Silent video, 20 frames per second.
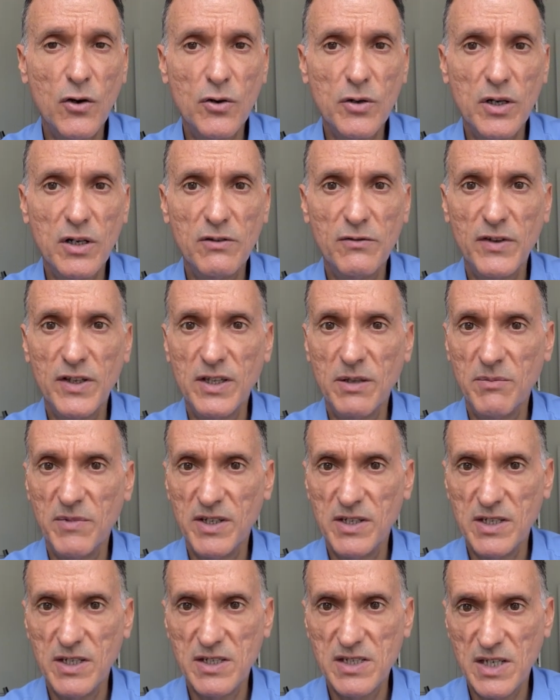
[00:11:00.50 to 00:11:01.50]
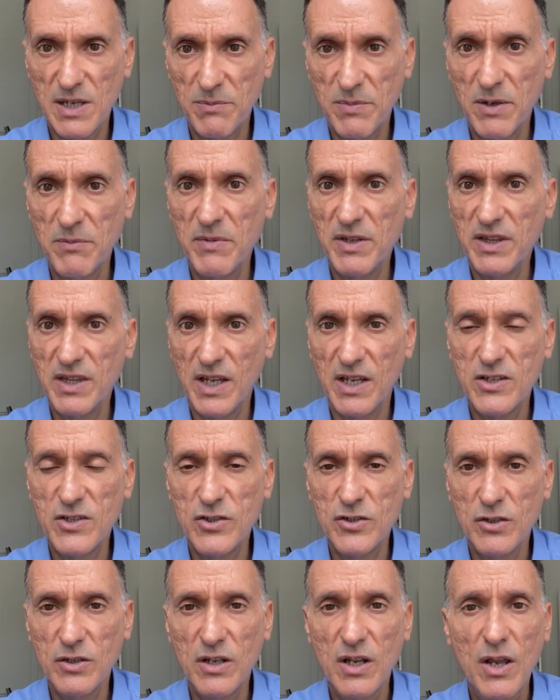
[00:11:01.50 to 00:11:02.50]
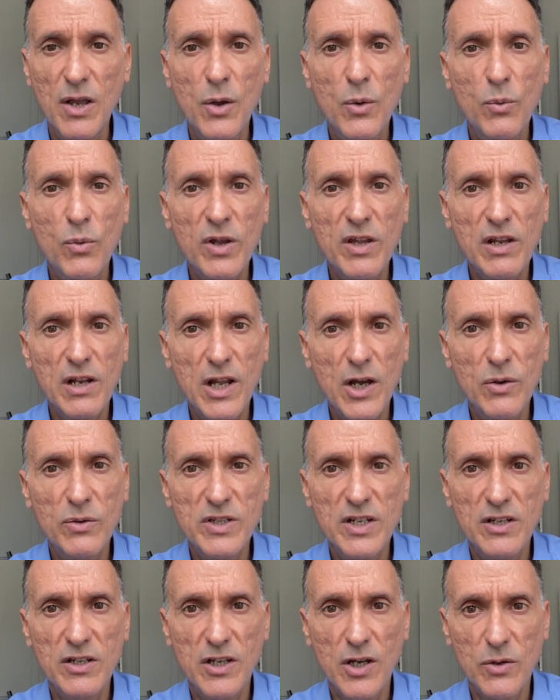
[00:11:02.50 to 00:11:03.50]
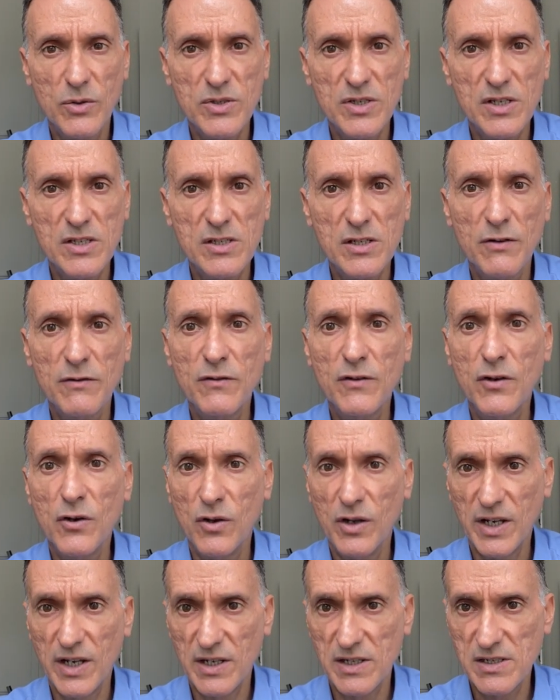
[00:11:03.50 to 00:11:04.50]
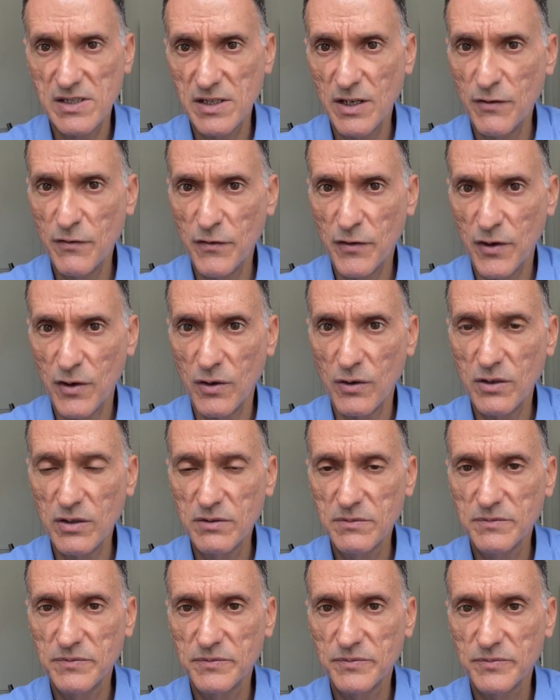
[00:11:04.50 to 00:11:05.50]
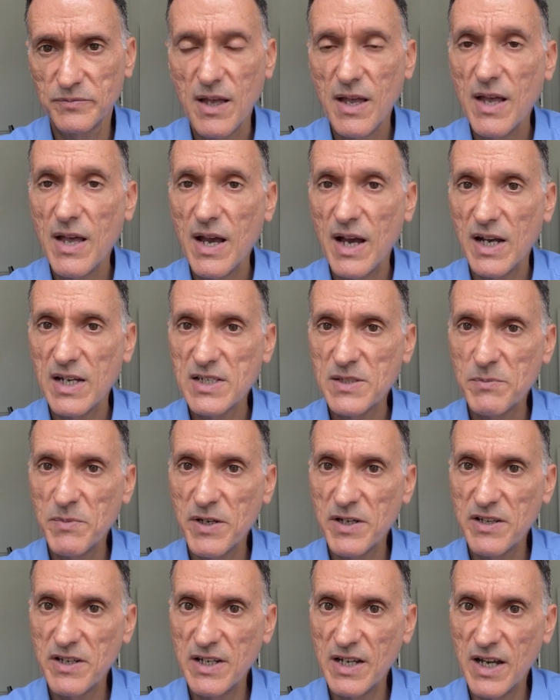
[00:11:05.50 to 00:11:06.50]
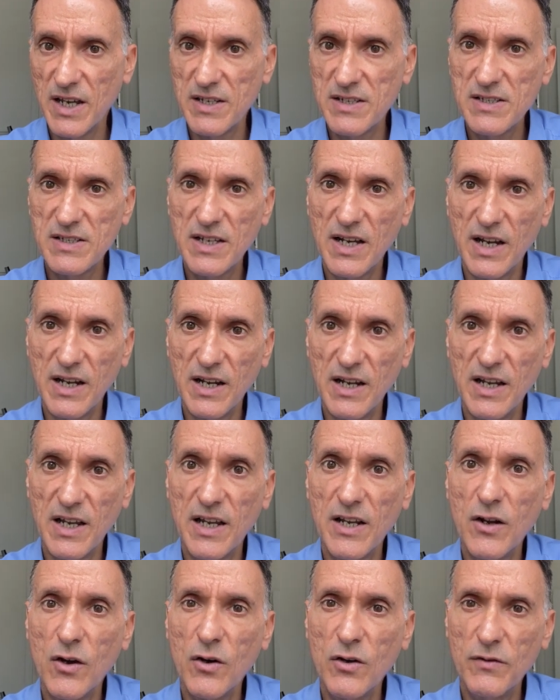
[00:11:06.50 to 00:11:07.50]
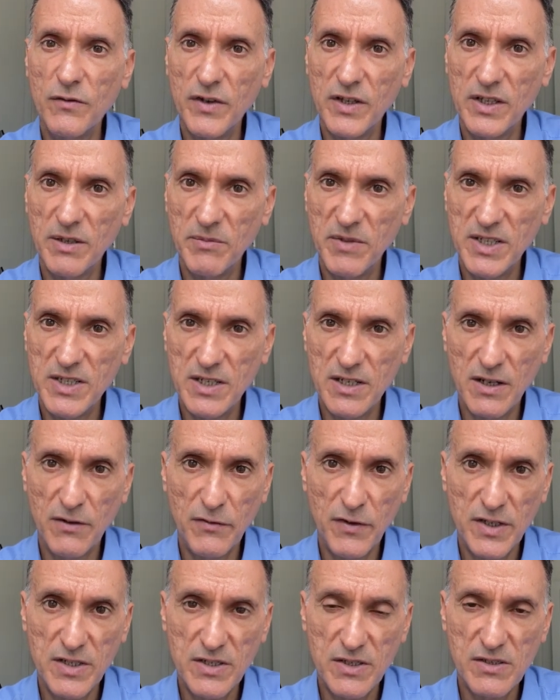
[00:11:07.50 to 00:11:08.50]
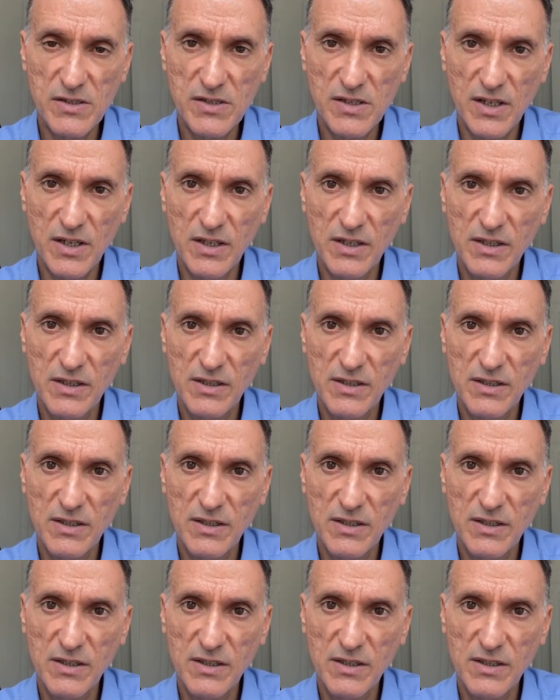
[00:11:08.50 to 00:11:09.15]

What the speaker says: oral vitamin D supplementation with loading doses of cholecalciferol, as per the NICE guideline on vitamin D deficiency.